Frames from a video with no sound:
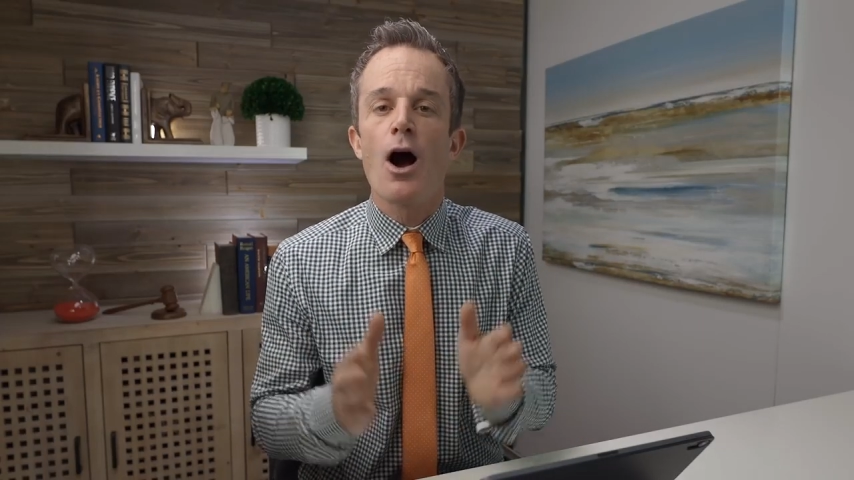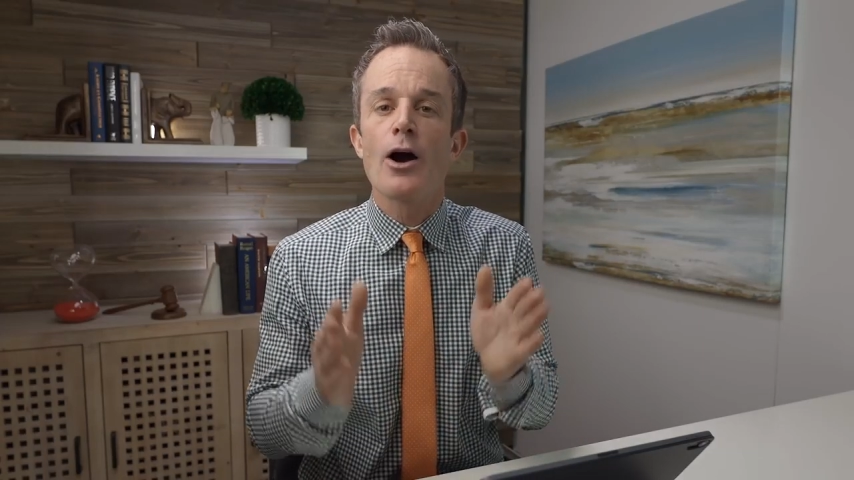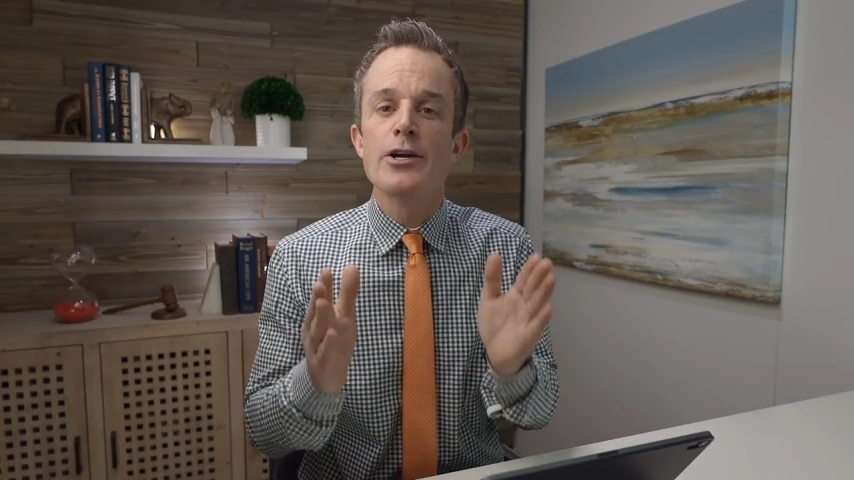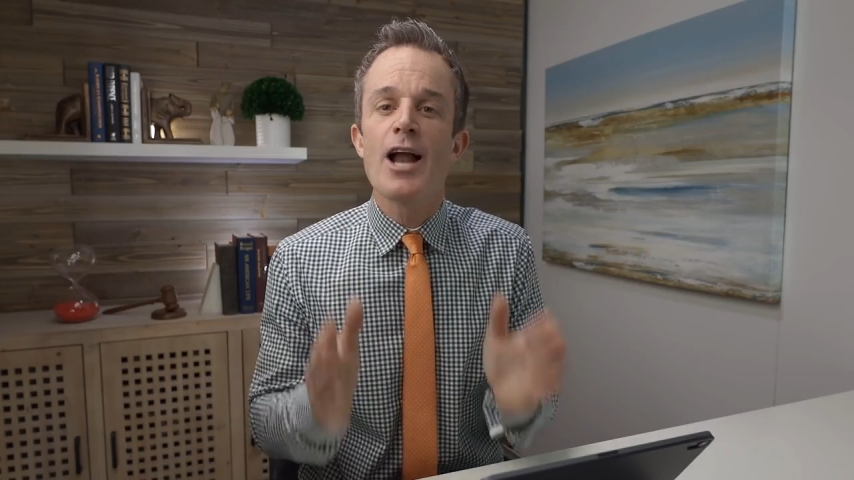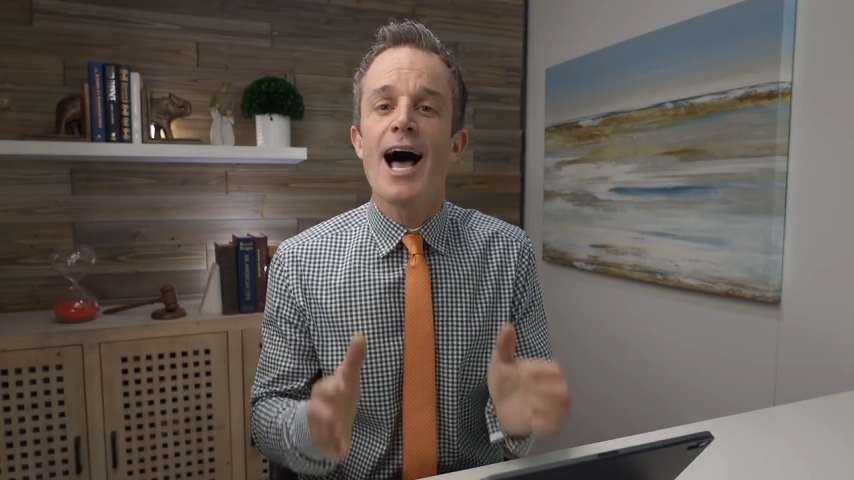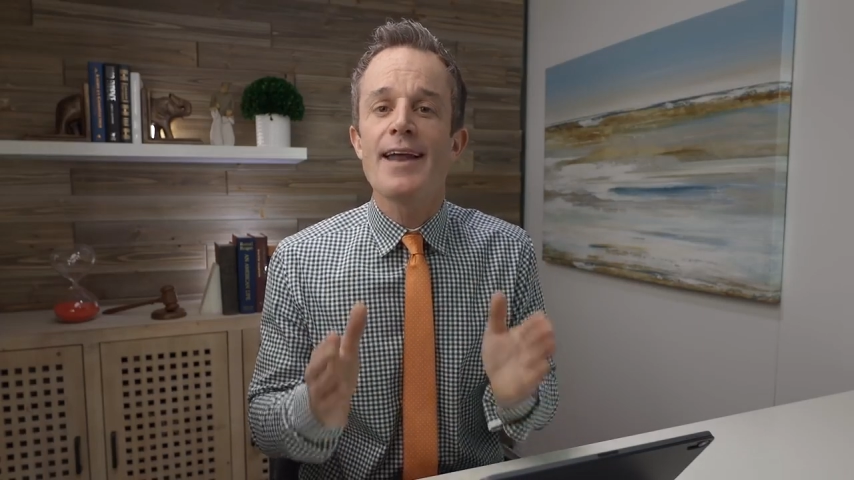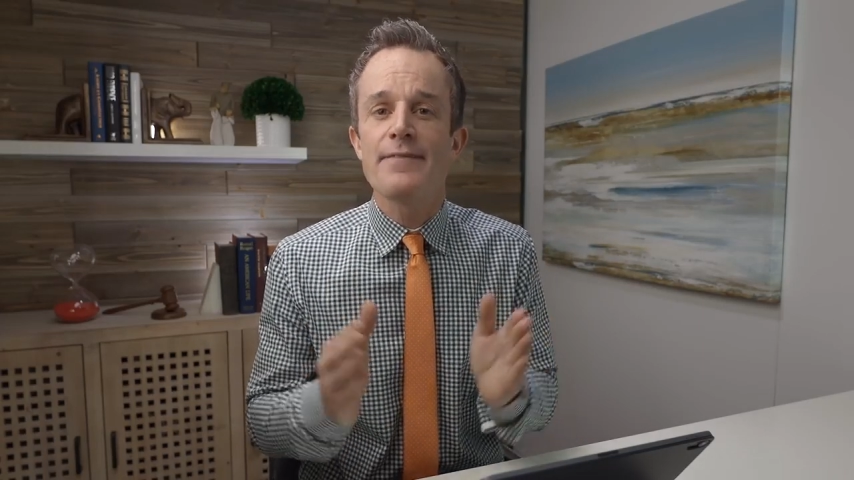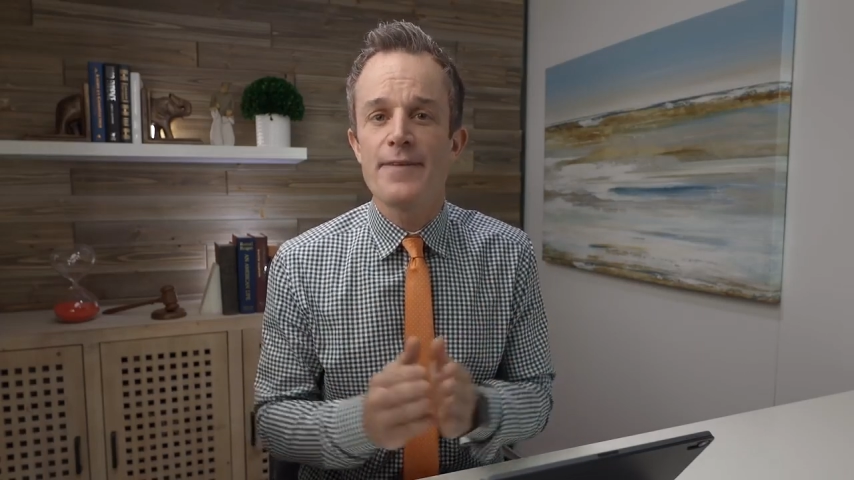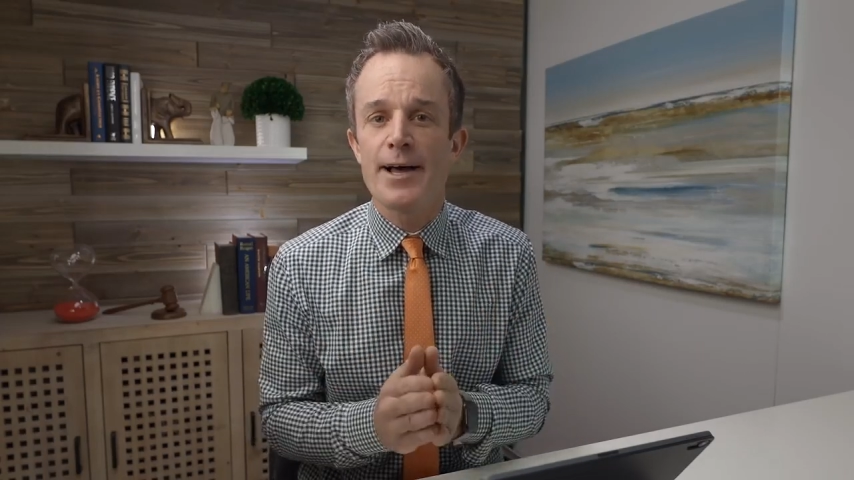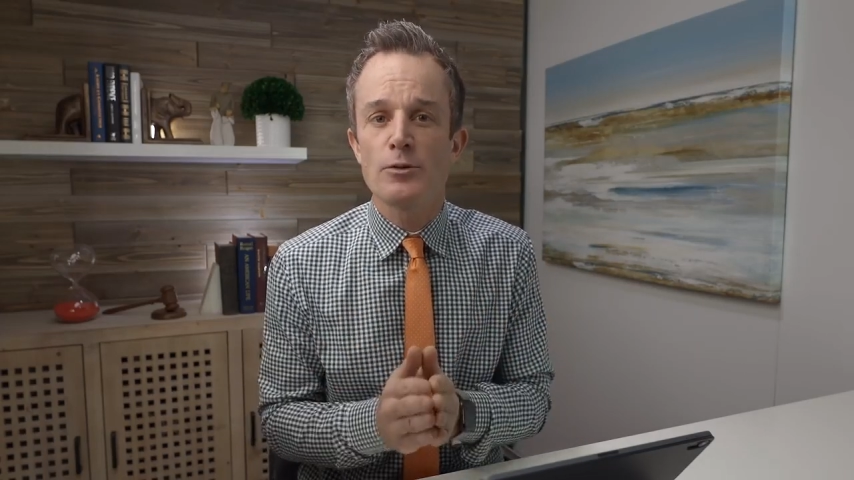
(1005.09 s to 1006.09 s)
are
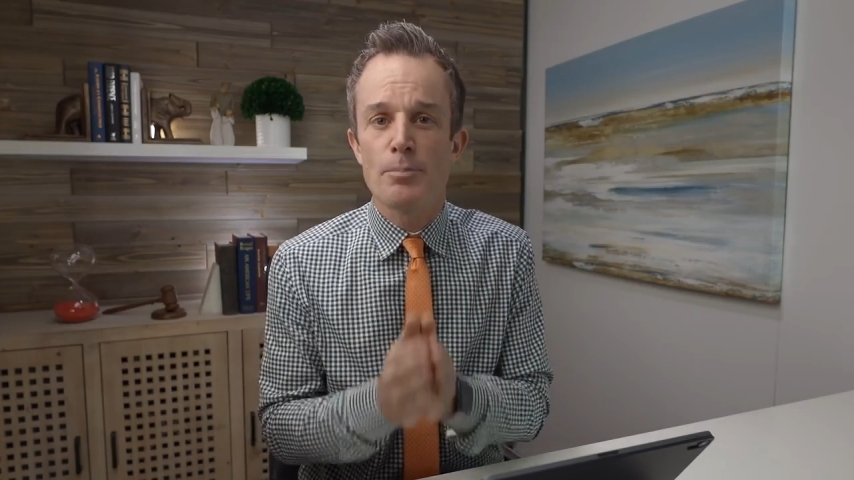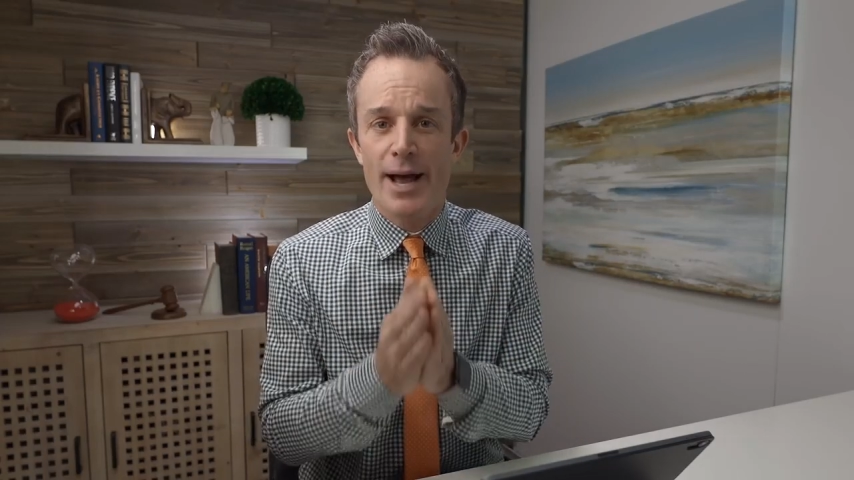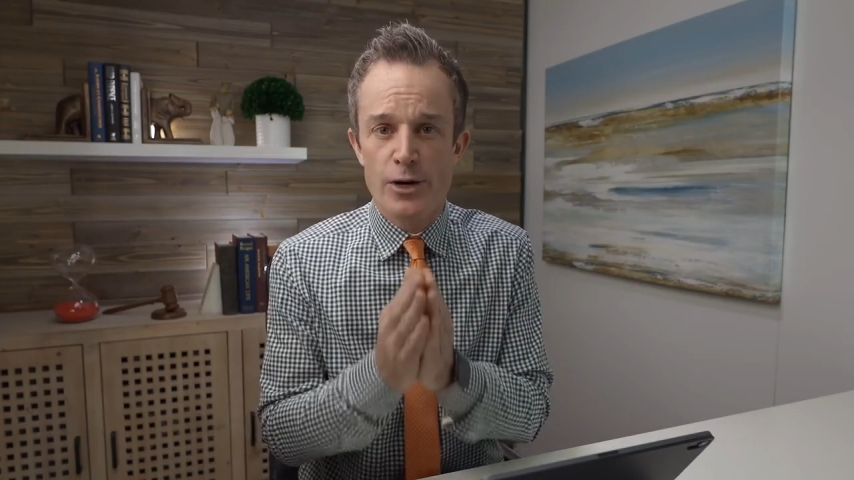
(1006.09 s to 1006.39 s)
not felt by